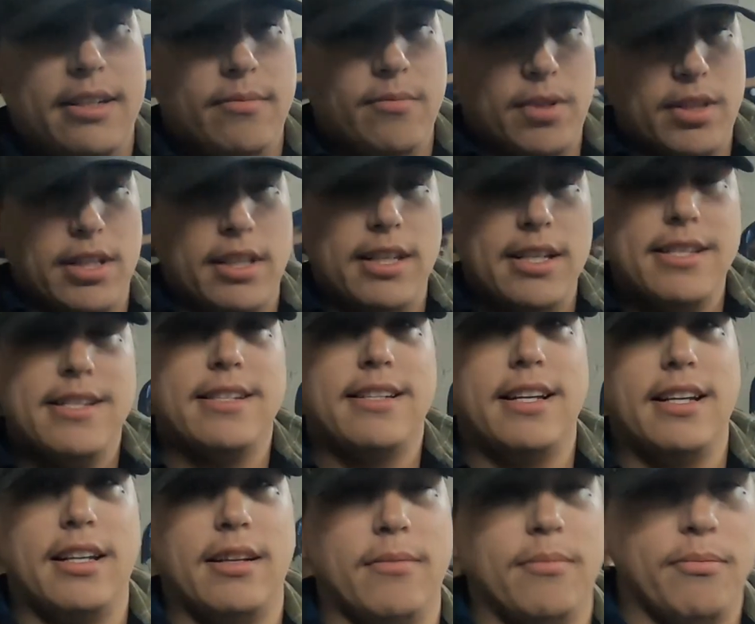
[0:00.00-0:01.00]
But the list is
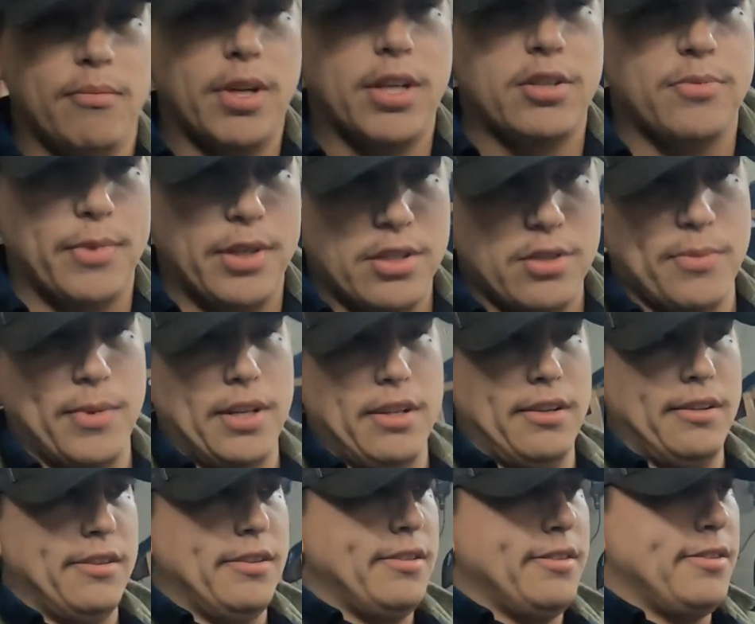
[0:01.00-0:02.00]
getting much
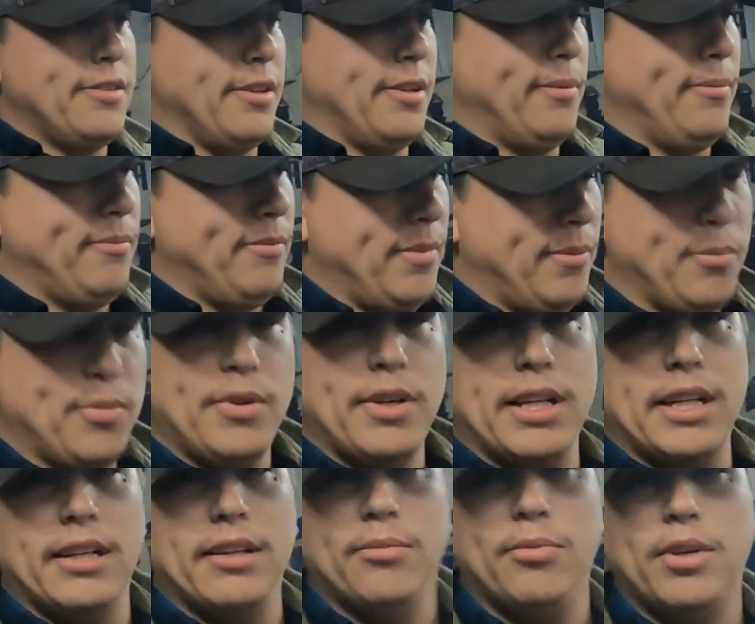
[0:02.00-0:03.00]
smaller, so I'm
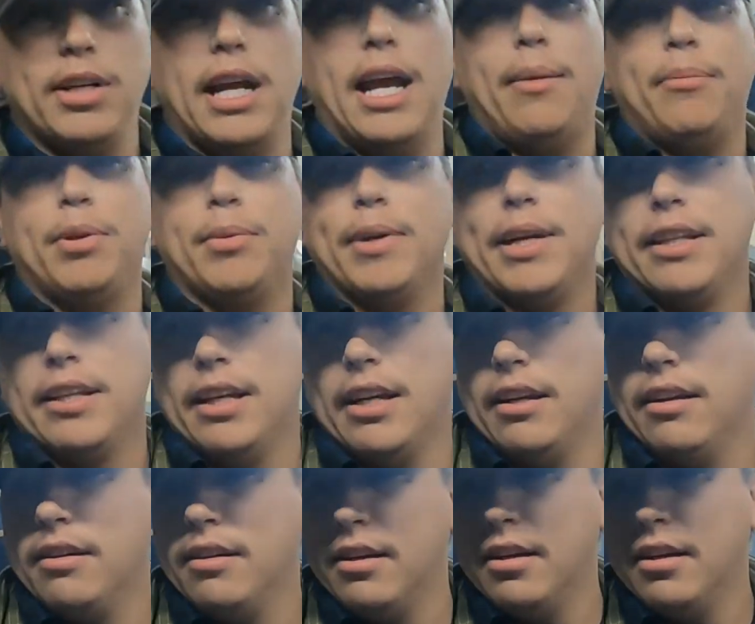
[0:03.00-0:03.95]
pretty happy about that.